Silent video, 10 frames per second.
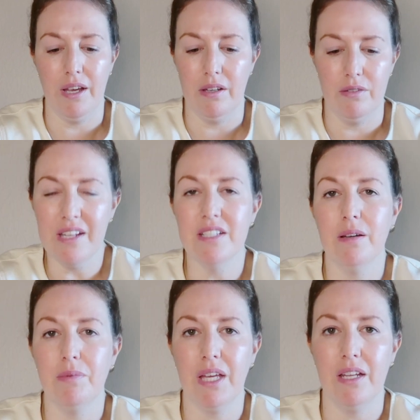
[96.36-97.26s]
I ended
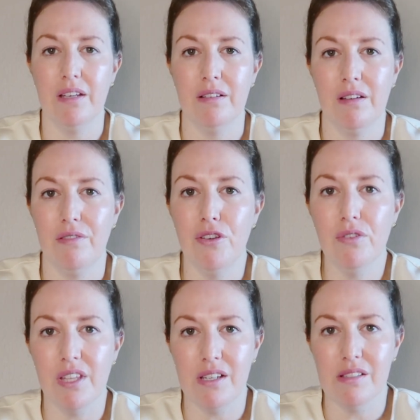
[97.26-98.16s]
up getting a few
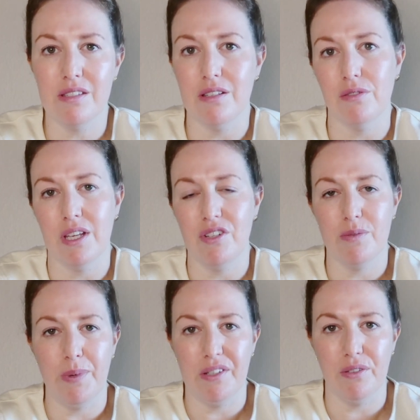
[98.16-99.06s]
things, so they
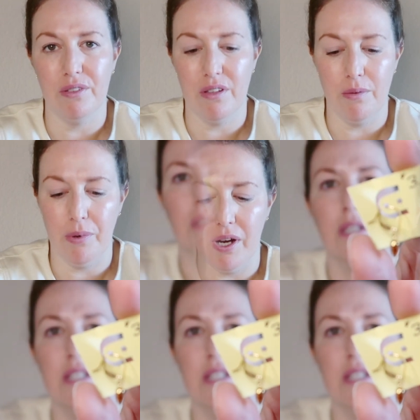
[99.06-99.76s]
just bundled the price.